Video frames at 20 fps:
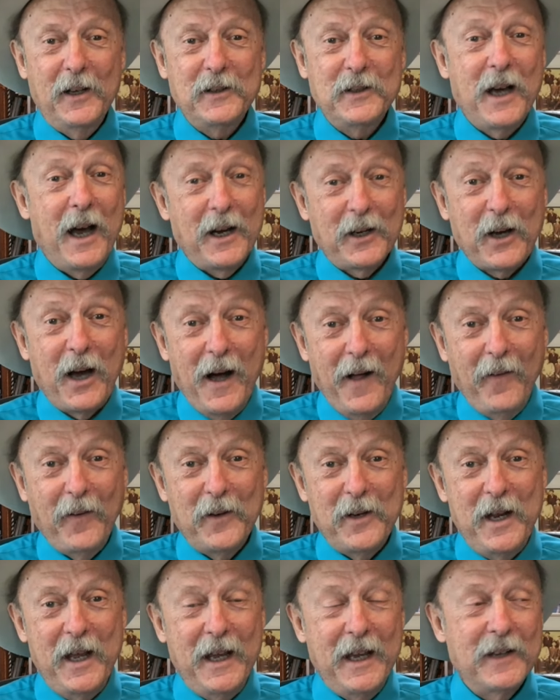Doc
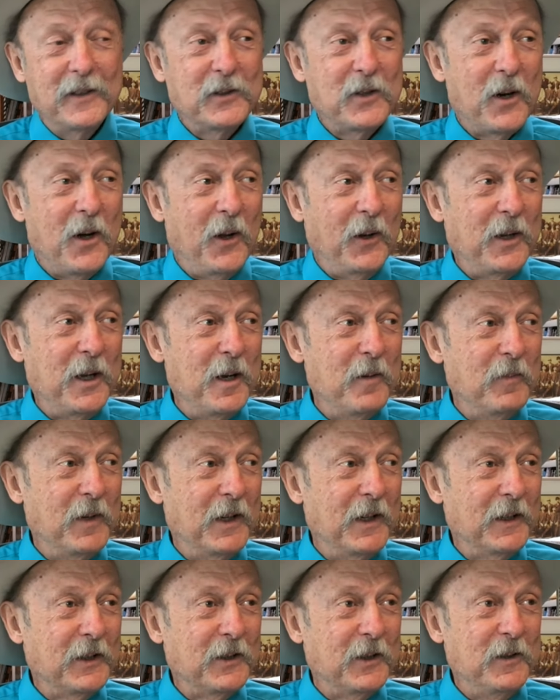Holliday and called him
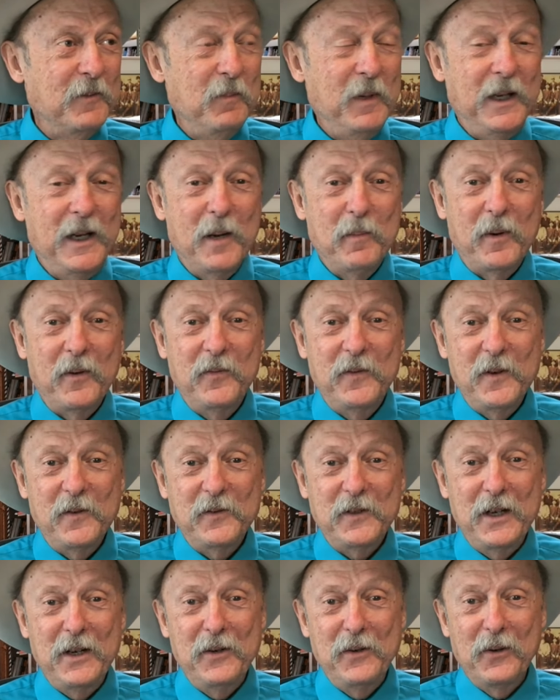couldn't beat up a
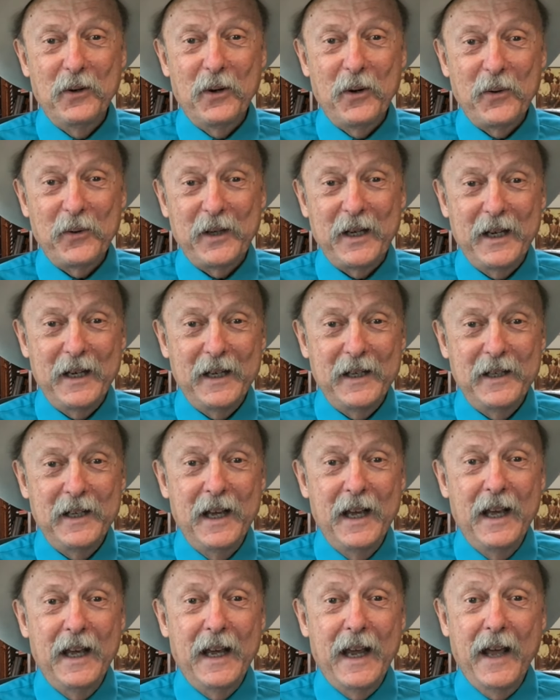15-year-old kid,
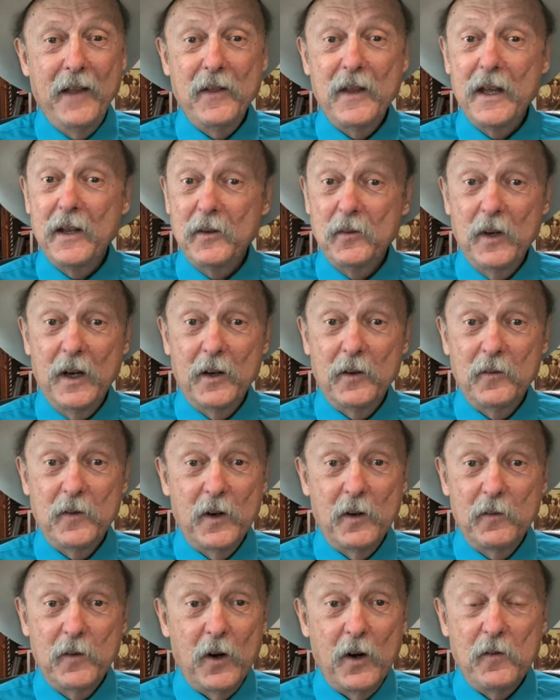and that
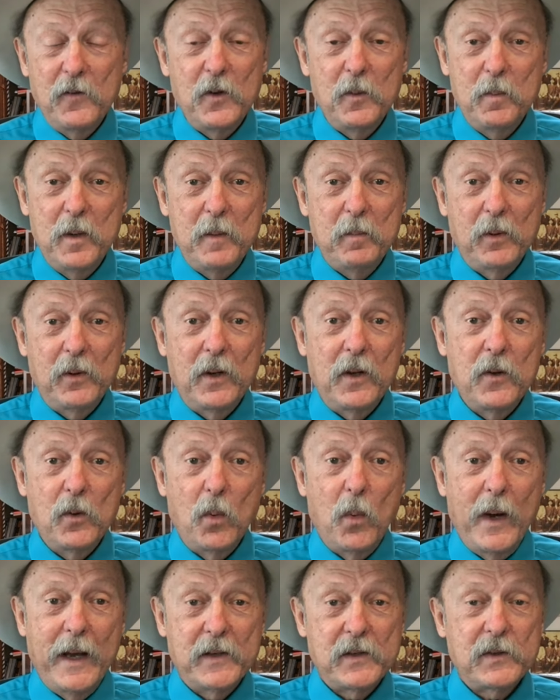very few people in the
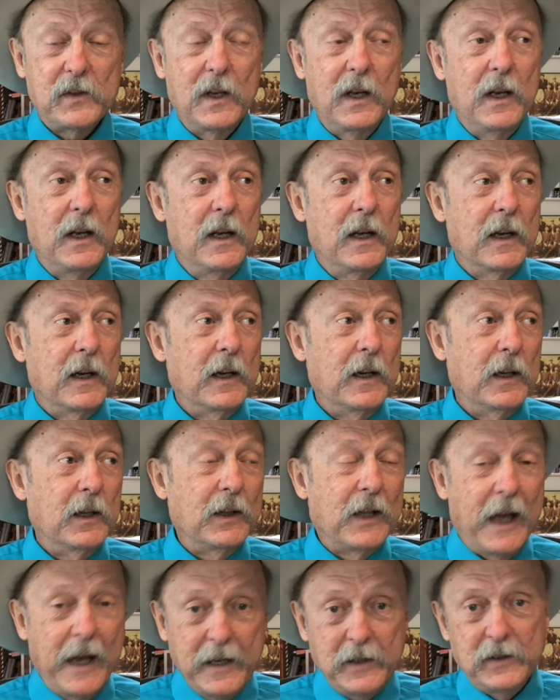West
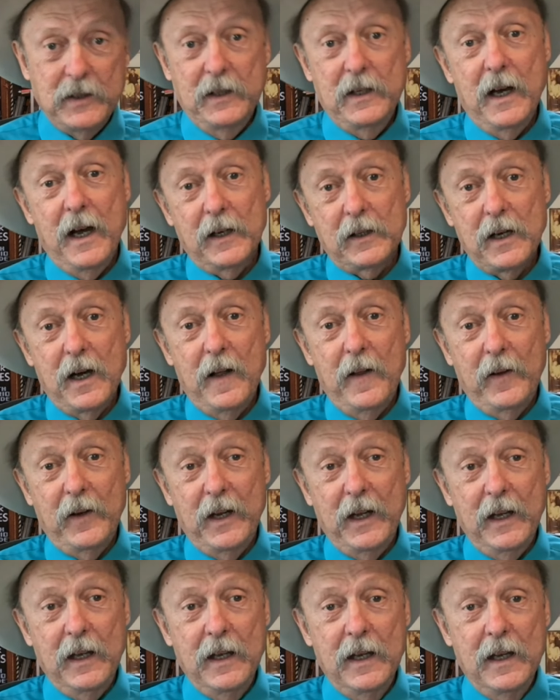liked Doc
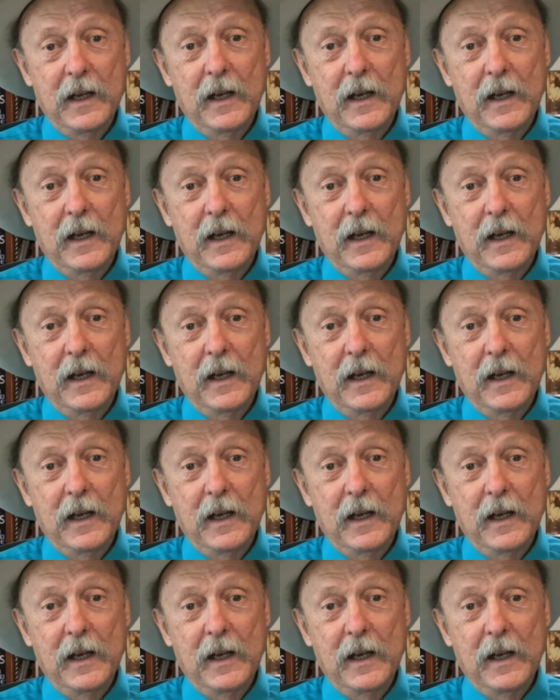Holliday.